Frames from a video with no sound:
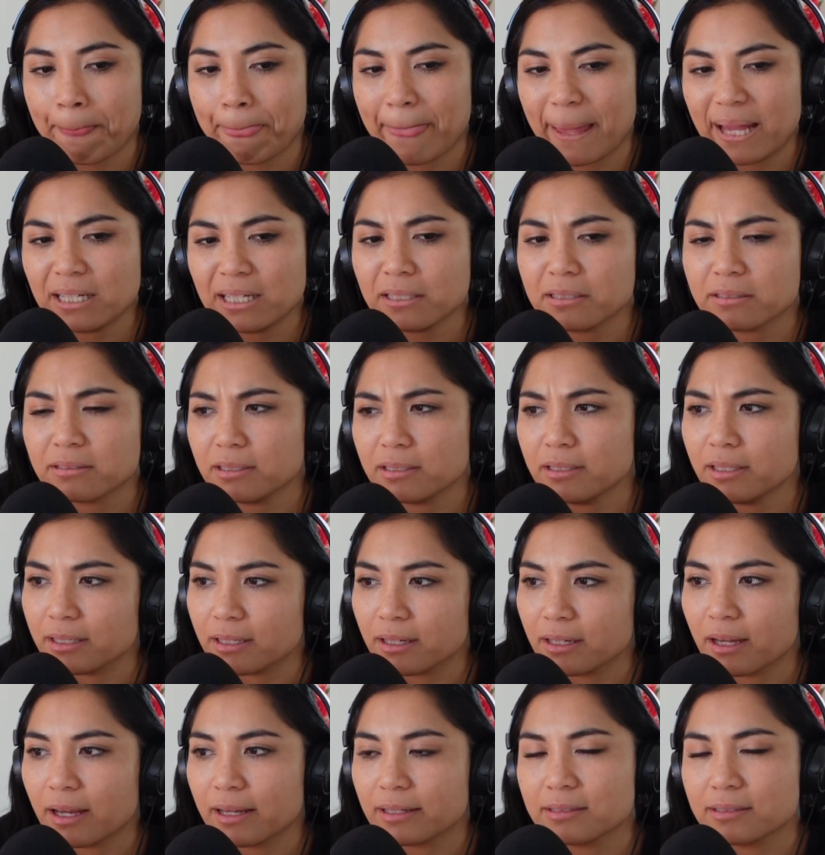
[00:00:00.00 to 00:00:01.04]
I could
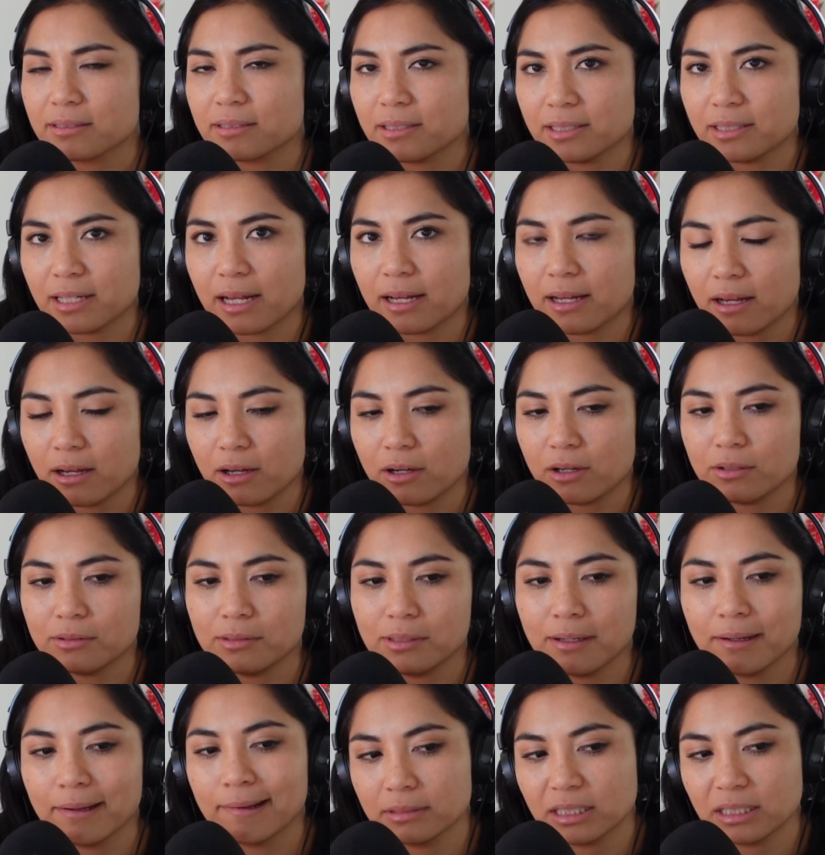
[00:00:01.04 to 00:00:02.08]
see that how
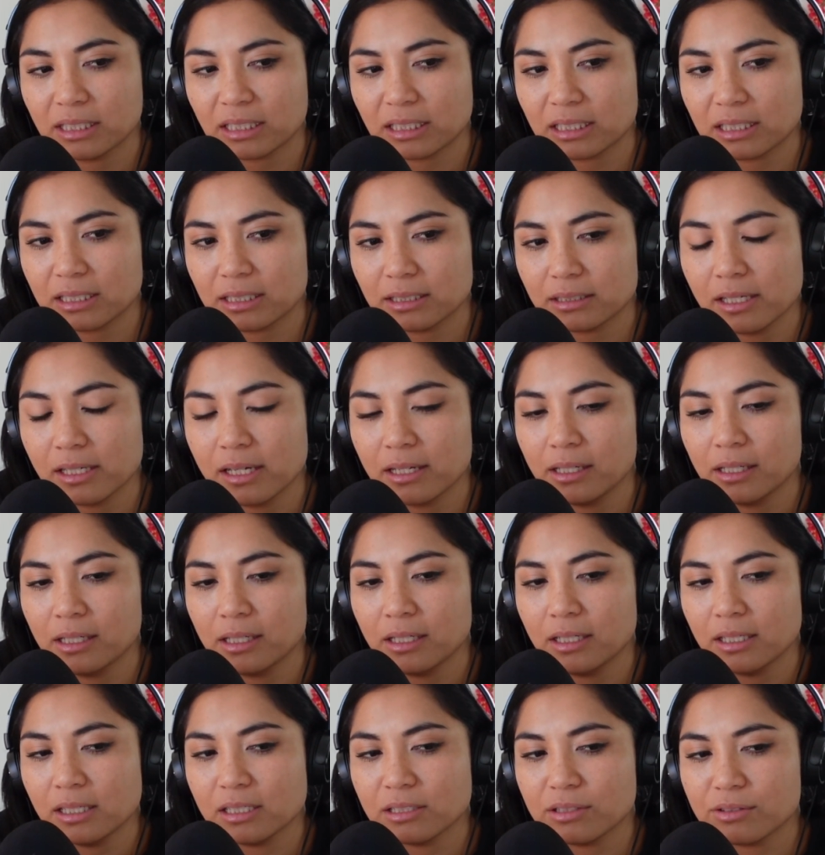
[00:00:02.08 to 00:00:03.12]
he
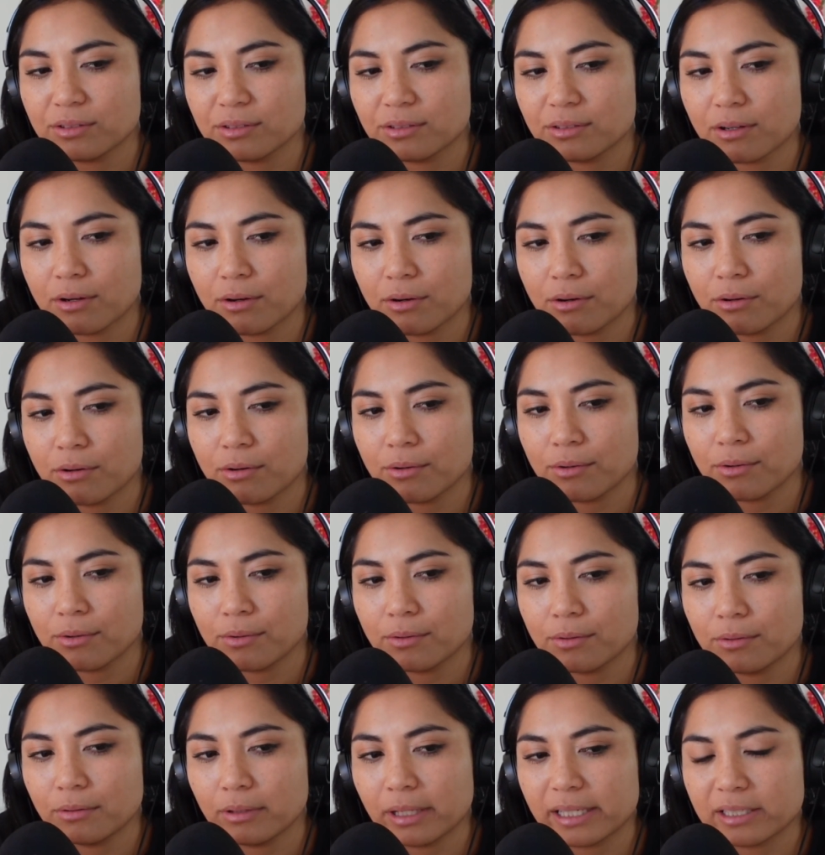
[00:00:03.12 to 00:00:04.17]
is
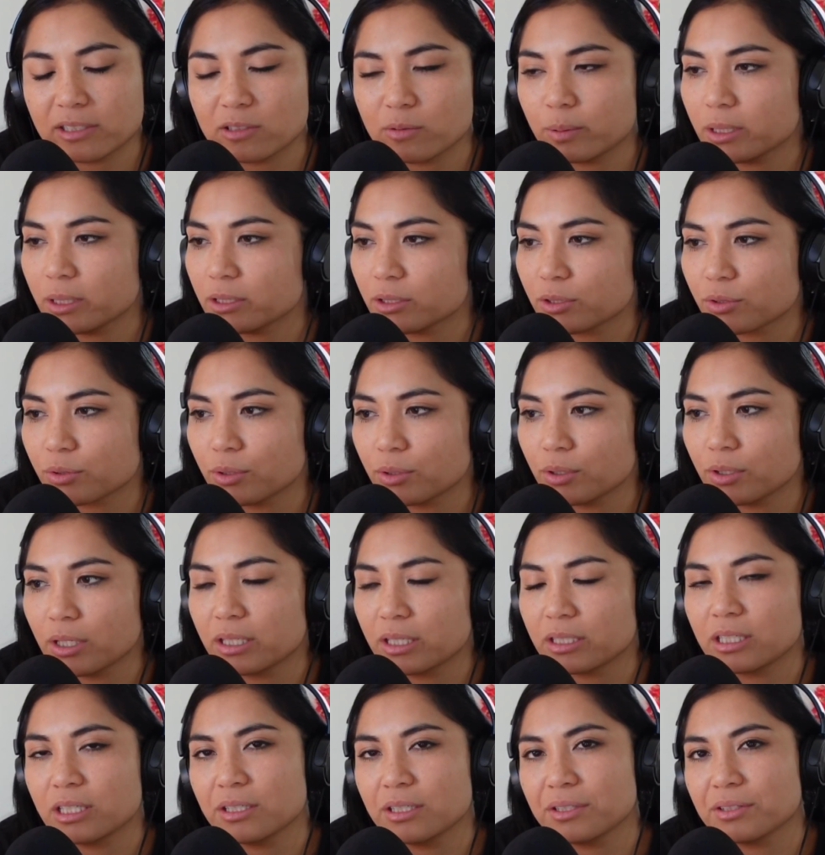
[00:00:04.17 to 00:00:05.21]
so like spiritual,
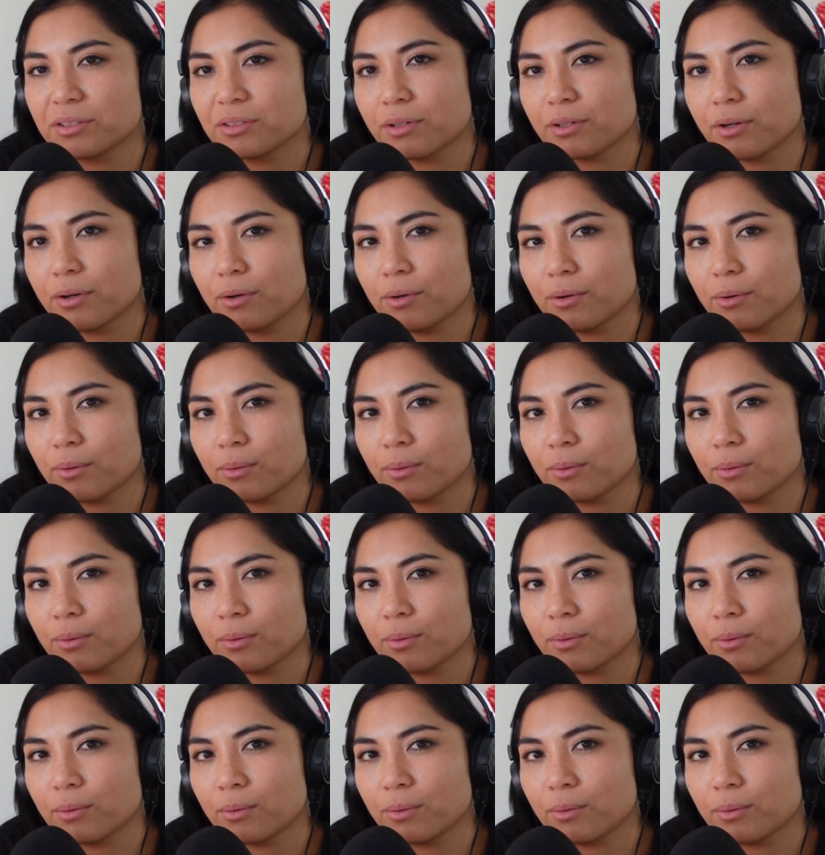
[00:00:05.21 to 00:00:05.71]
and he's so